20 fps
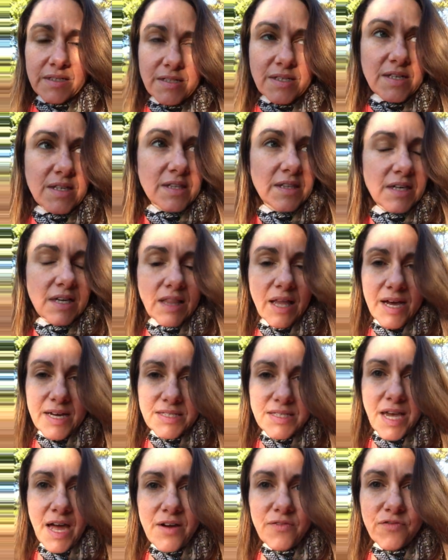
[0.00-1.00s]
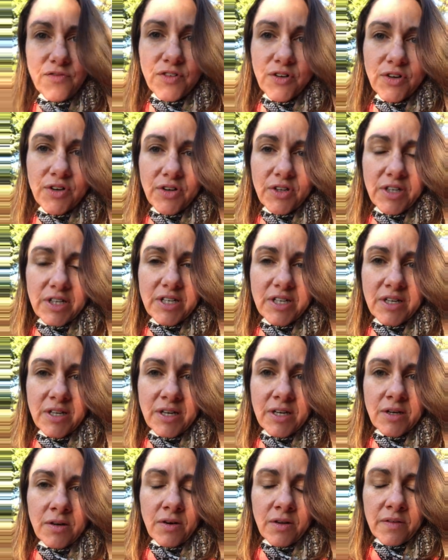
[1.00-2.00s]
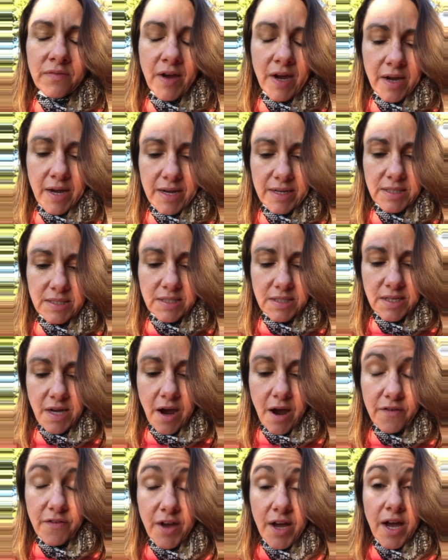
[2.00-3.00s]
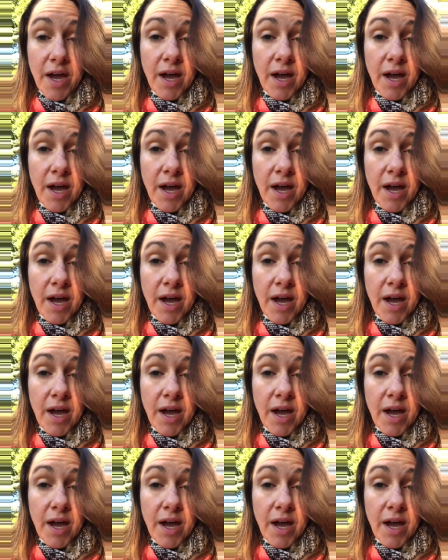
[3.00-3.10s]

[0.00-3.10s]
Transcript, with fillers: seeing the glass half full and, and all that kind of stuff.